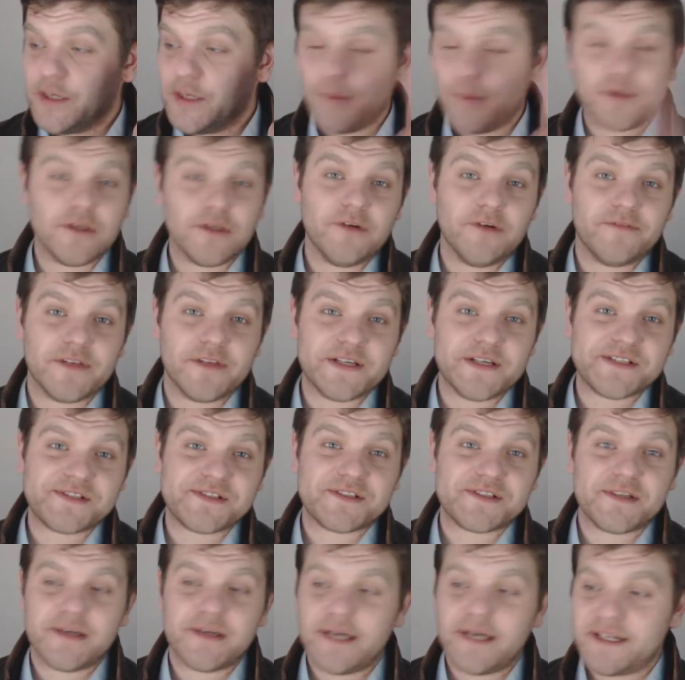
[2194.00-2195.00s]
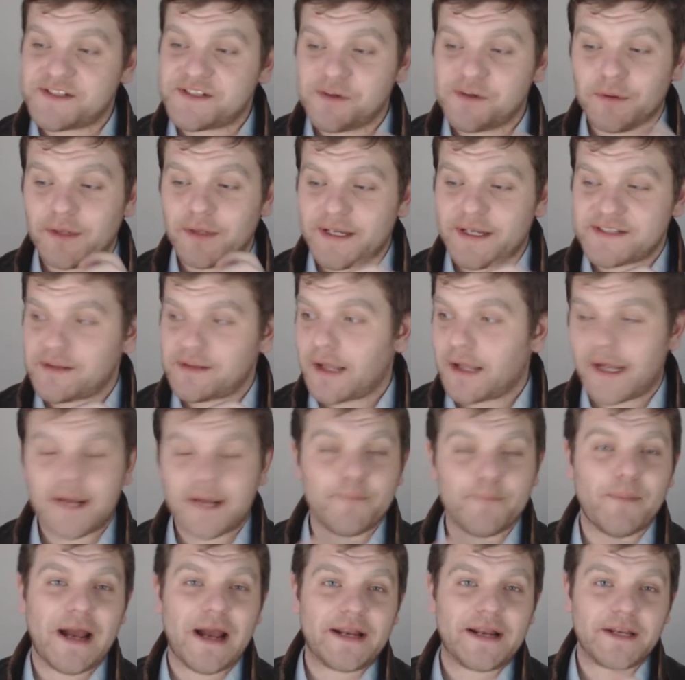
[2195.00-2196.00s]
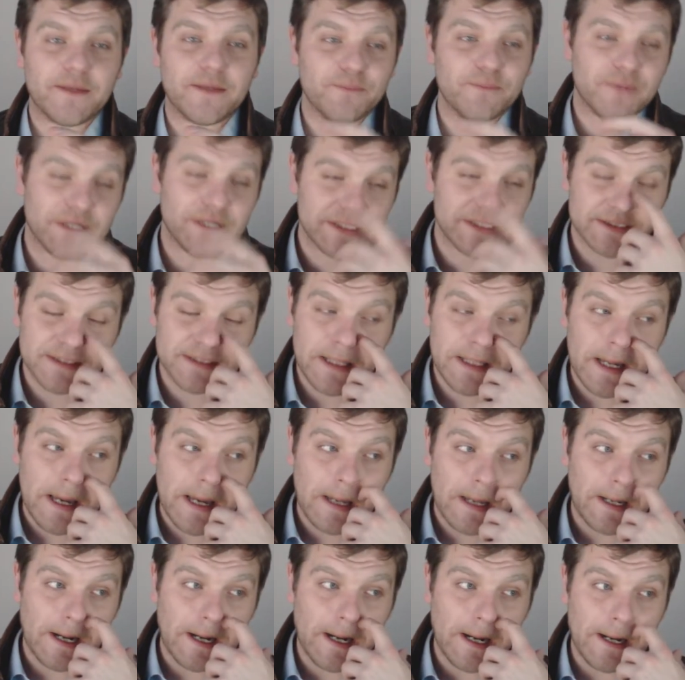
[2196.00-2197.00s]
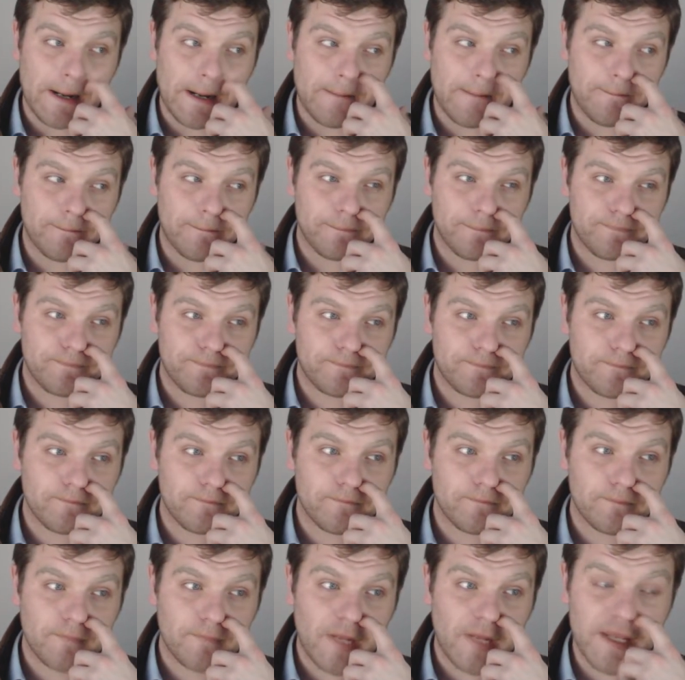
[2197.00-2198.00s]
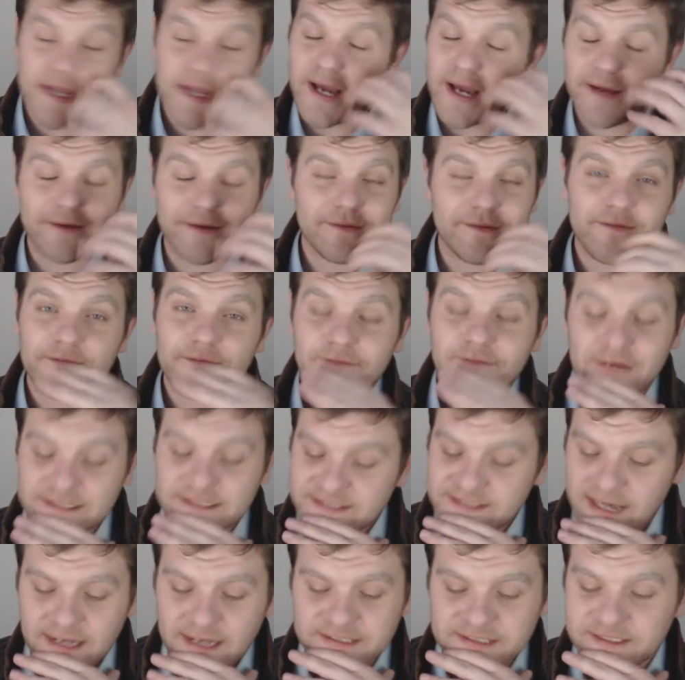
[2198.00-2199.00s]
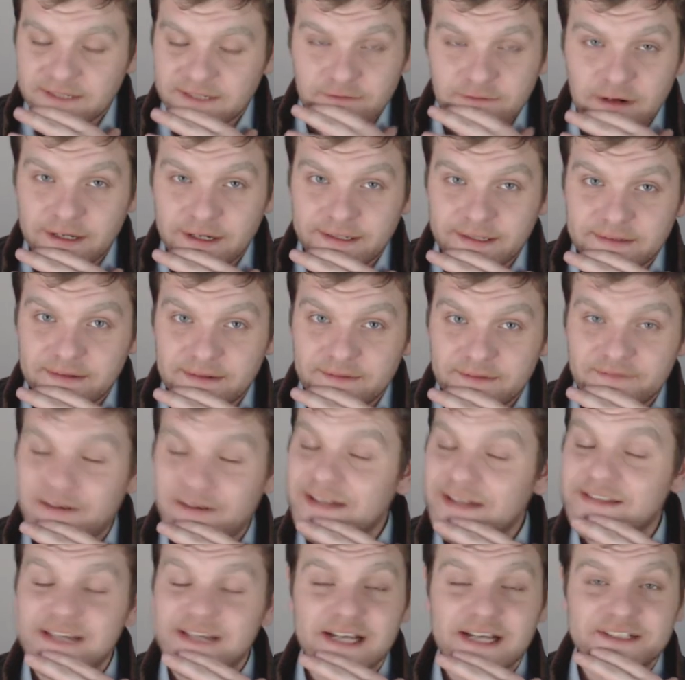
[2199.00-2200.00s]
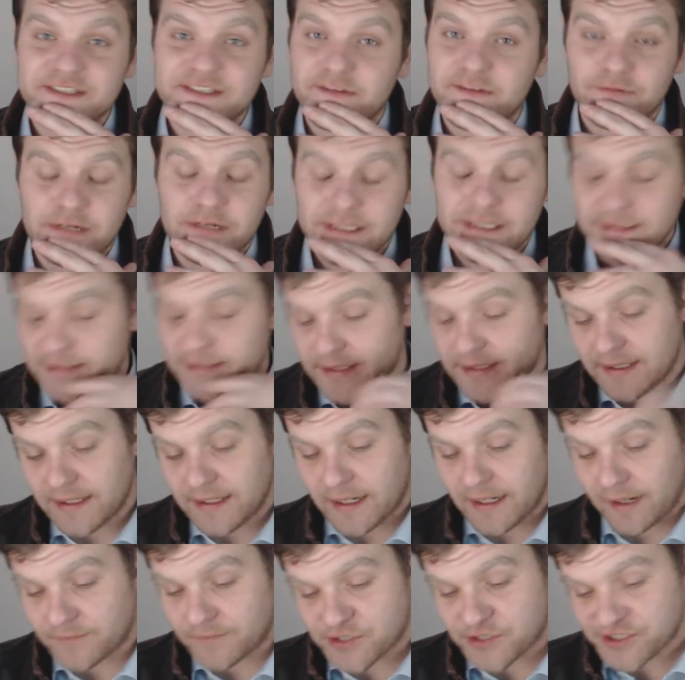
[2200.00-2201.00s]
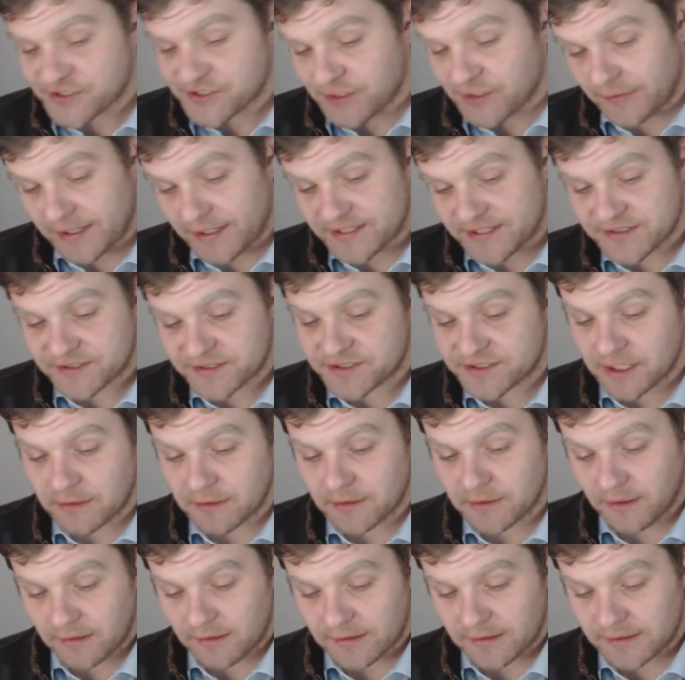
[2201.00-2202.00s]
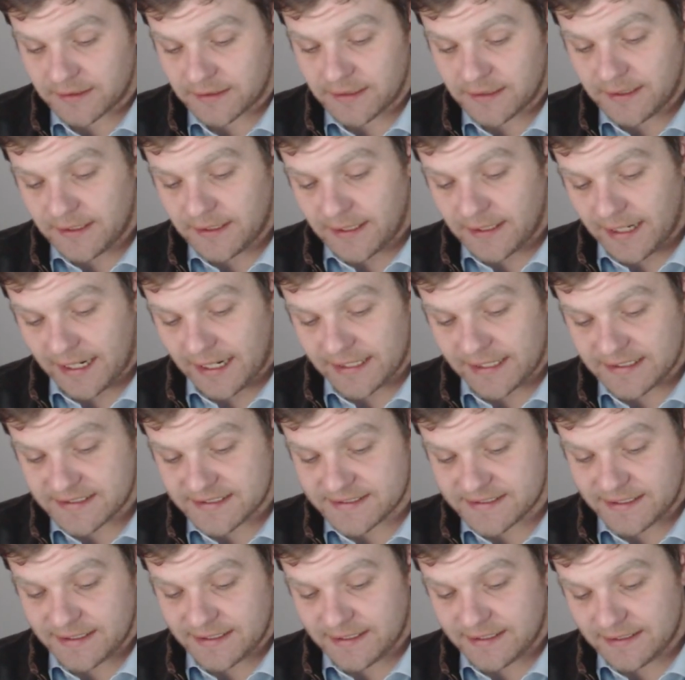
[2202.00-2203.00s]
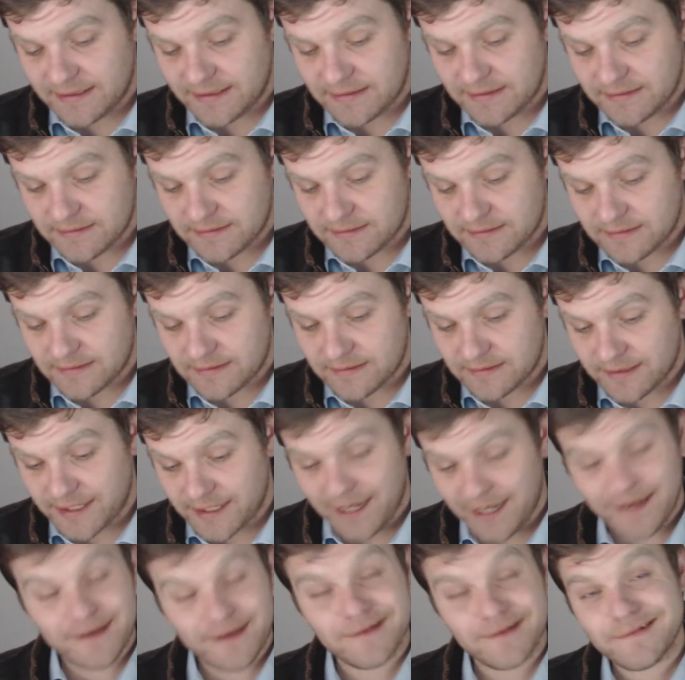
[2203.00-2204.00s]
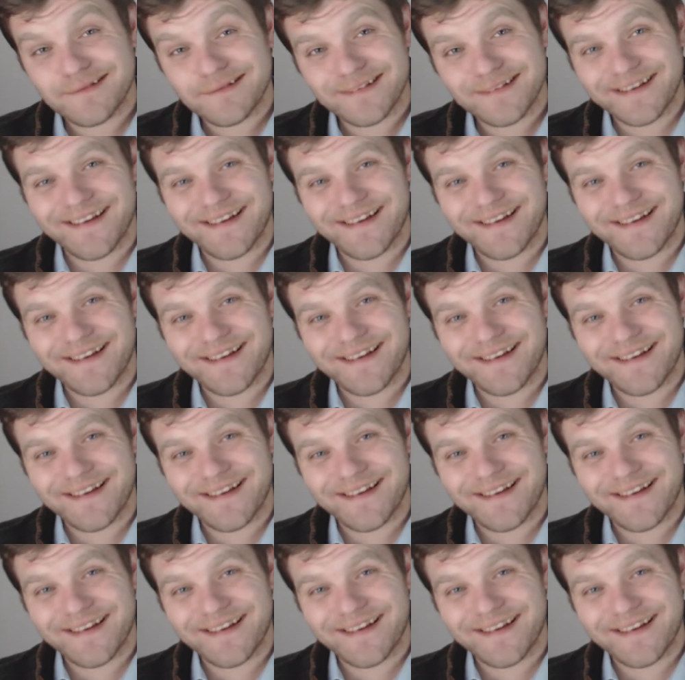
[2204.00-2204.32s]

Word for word: you will love this. It's all it's like a companion piece. Um, yeah, fantastic read, fantastic read. I'm just sorry it took so long, and uh, yeah,